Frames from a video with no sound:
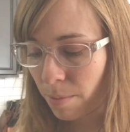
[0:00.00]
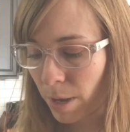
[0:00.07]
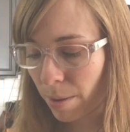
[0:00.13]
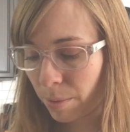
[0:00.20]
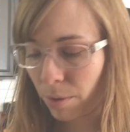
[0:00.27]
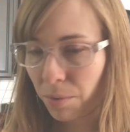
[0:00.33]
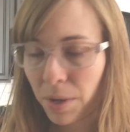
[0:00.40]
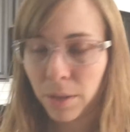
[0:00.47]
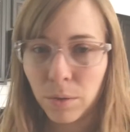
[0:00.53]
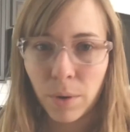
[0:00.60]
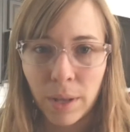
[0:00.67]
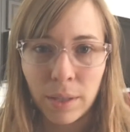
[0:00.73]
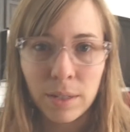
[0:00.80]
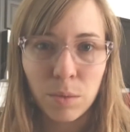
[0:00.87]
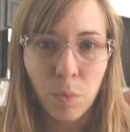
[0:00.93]
be able to read through
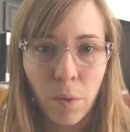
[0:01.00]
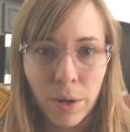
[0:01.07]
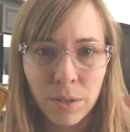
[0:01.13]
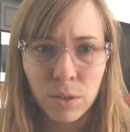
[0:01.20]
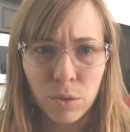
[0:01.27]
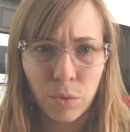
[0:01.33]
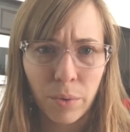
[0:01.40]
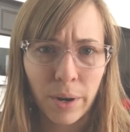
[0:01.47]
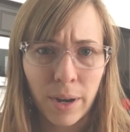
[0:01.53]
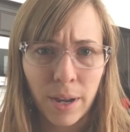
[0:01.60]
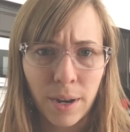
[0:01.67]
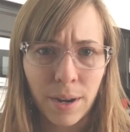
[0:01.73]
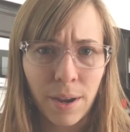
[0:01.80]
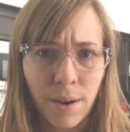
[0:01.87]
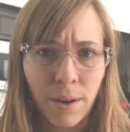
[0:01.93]
at least one story
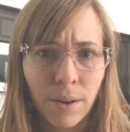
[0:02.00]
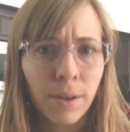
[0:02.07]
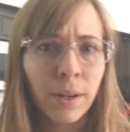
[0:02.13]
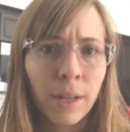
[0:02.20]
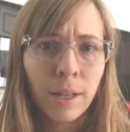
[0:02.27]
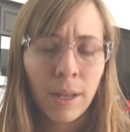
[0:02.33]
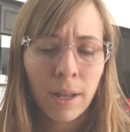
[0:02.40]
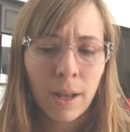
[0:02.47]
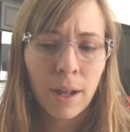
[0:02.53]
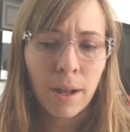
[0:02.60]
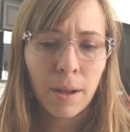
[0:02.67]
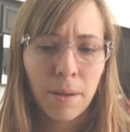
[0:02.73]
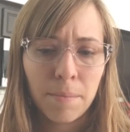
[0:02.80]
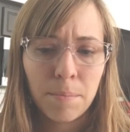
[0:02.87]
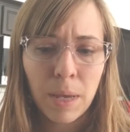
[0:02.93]
in here,
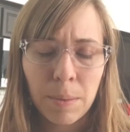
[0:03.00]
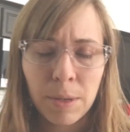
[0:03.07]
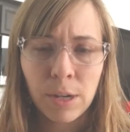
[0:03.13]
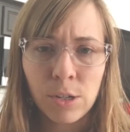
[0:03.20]
maybe